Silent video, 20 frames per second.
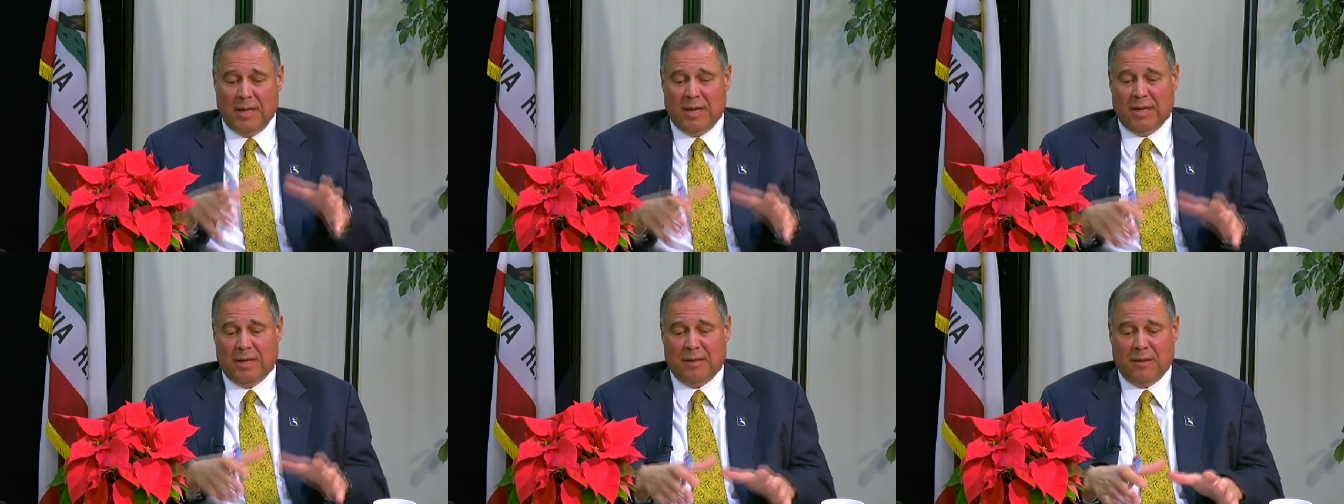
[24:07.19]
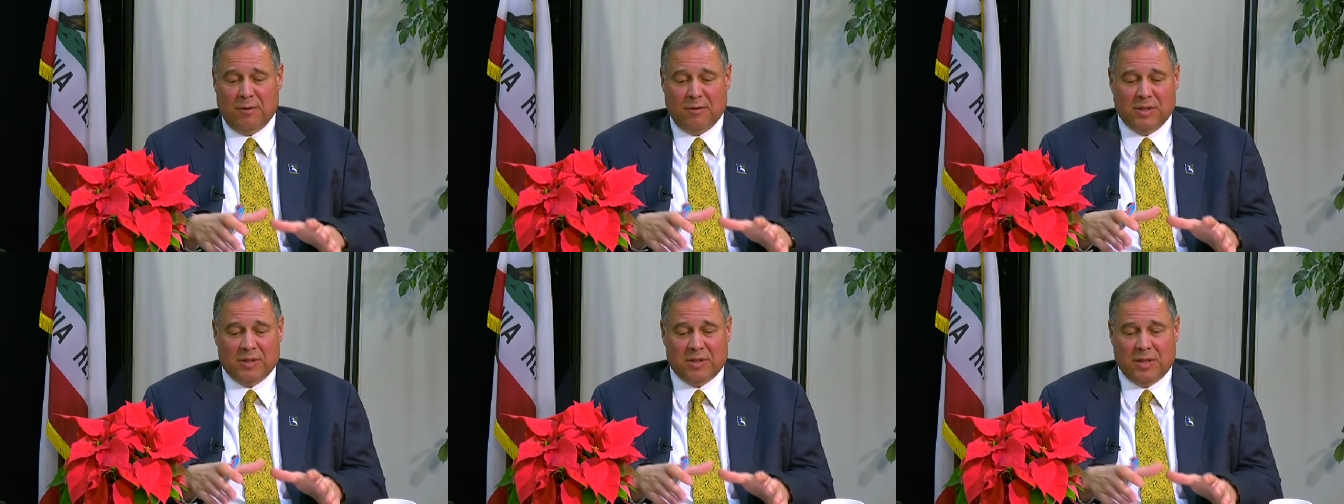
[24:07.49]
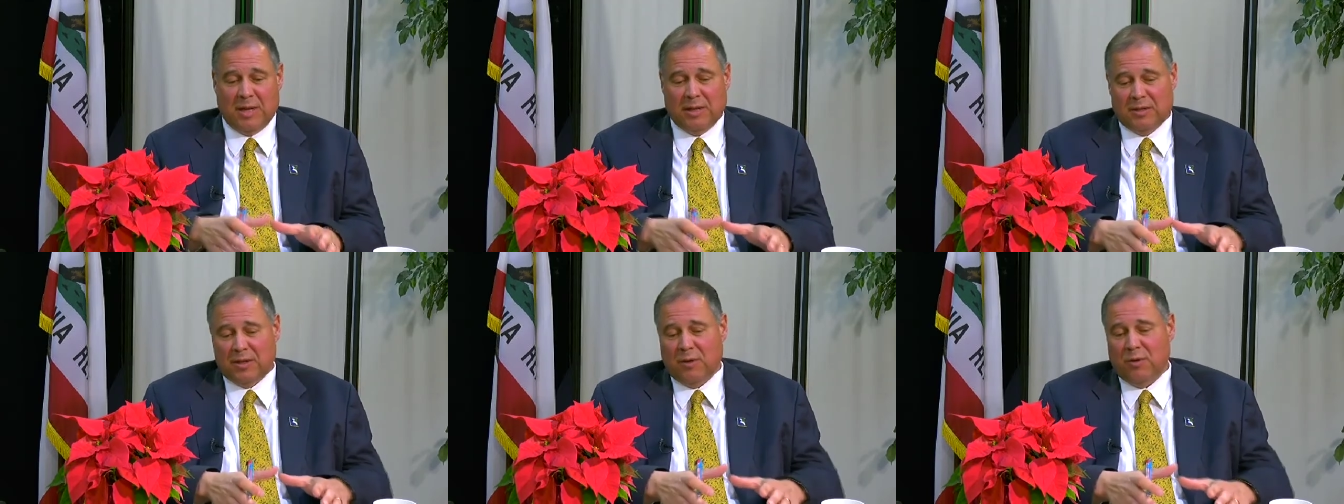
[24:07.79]
in their
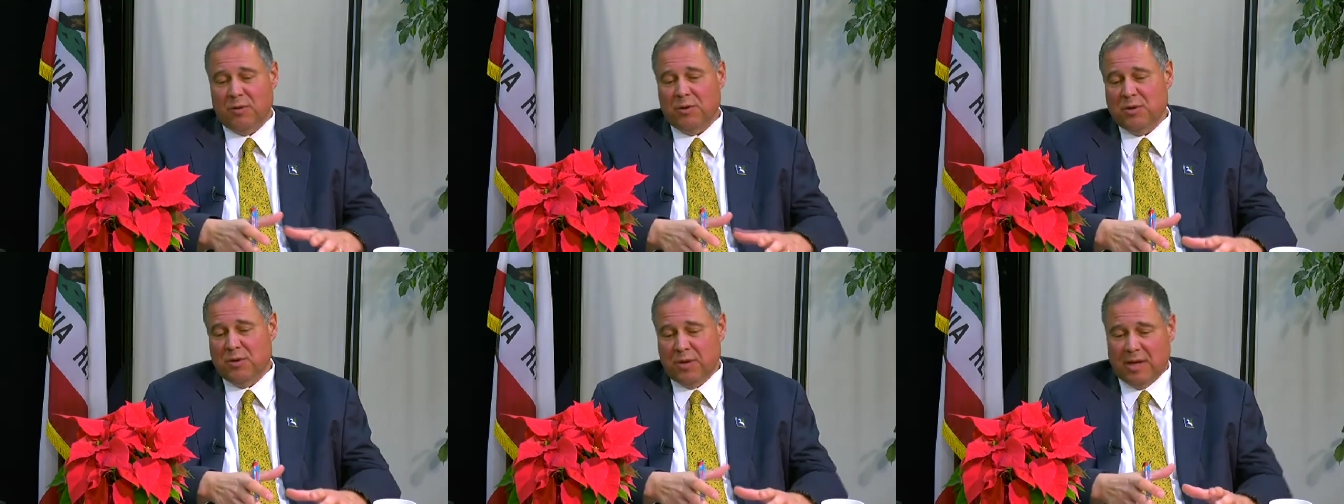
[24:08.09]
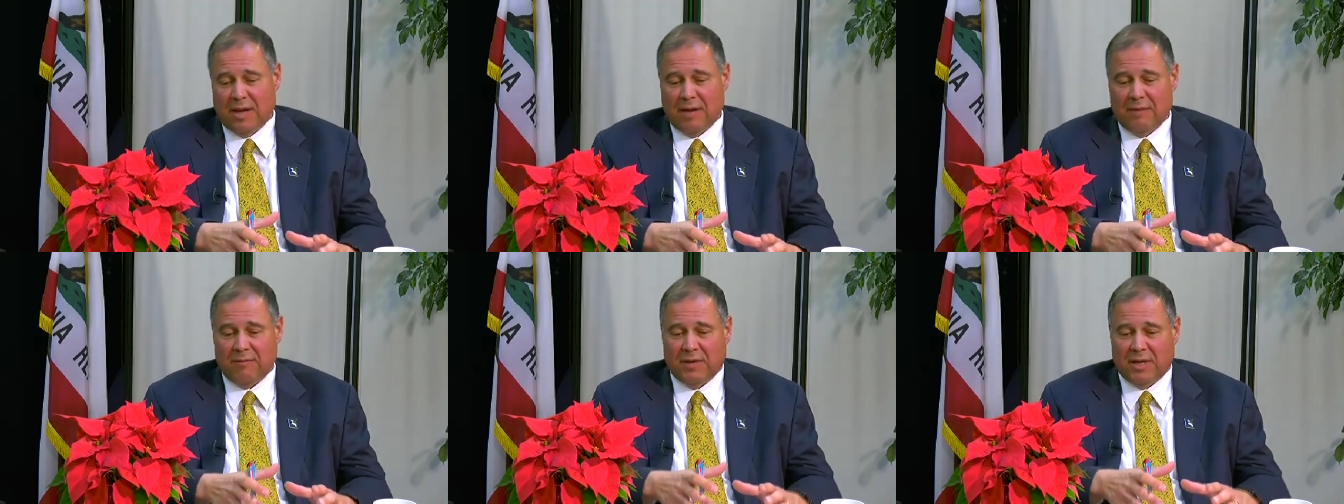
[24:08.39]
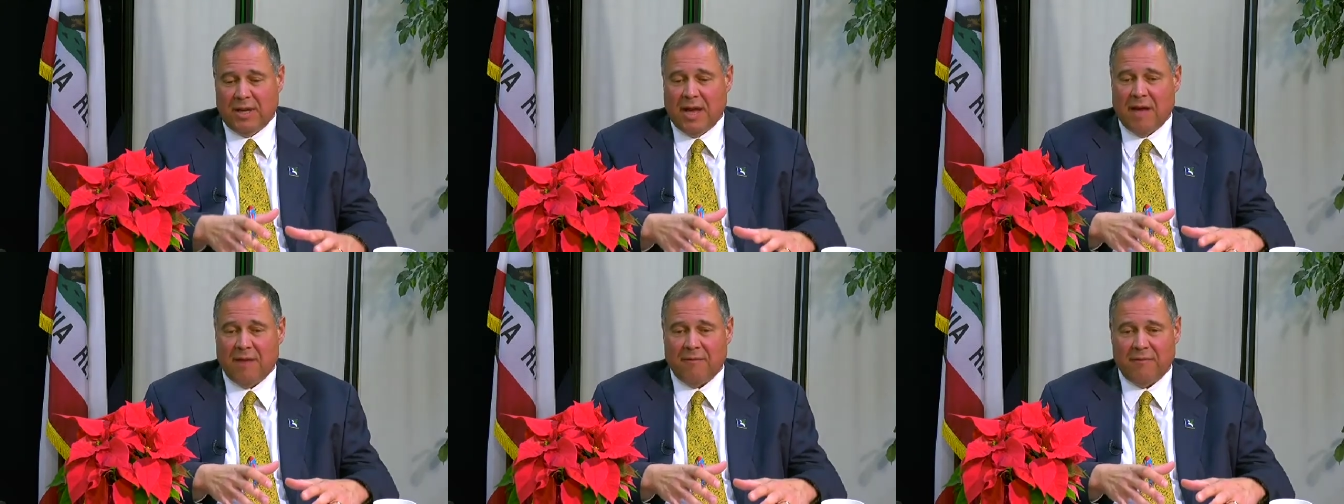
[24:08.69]
design say, oh, you can have a
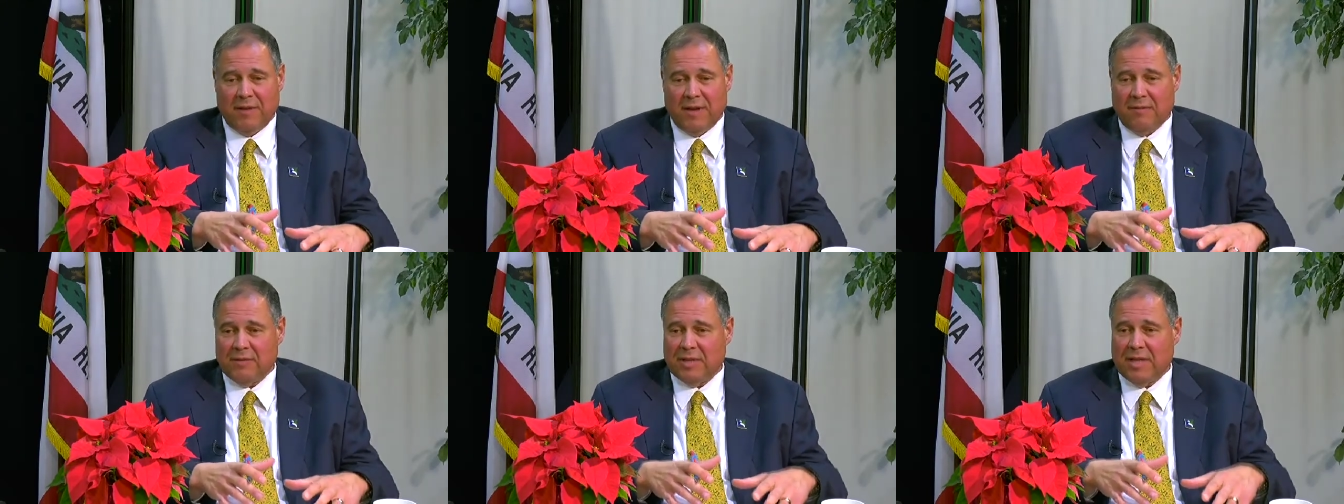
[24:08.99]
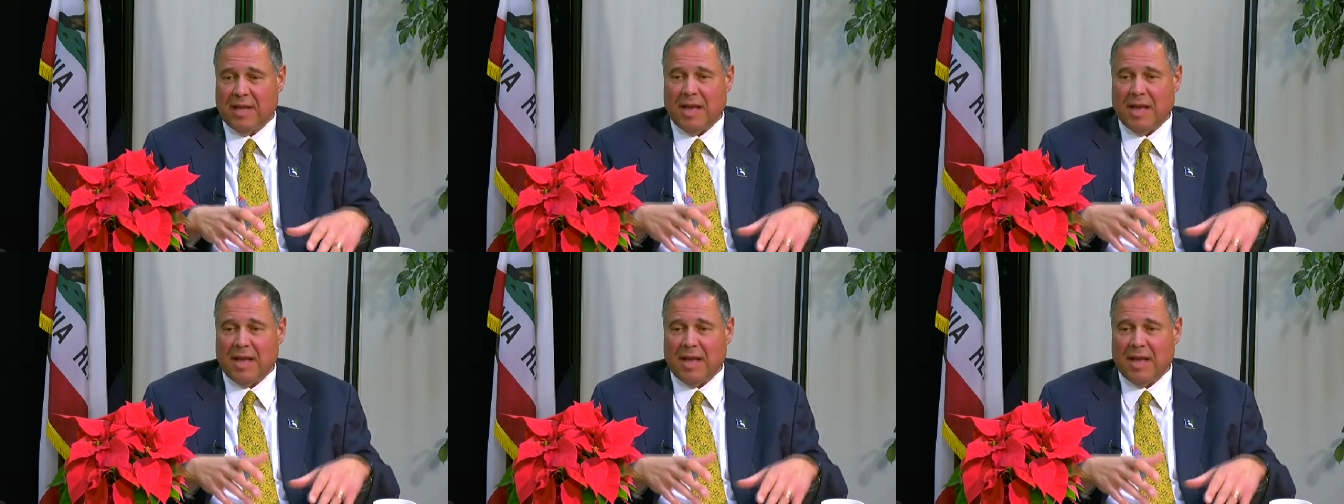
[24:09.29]
cafe for